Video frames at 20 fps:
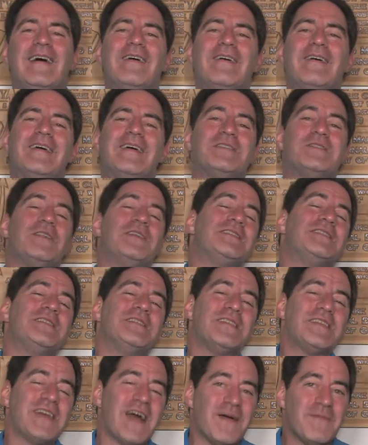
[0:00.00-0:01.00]
All right, so this
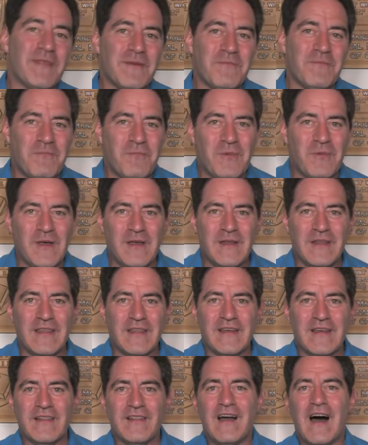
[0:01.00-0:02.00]
is the time in the in
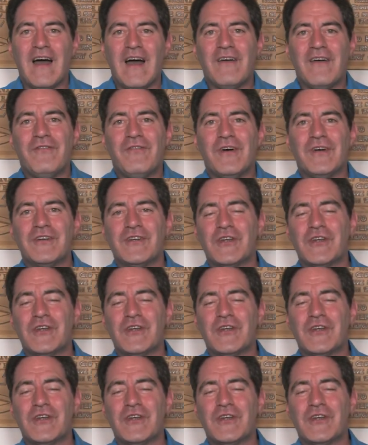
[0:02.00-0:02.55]
the live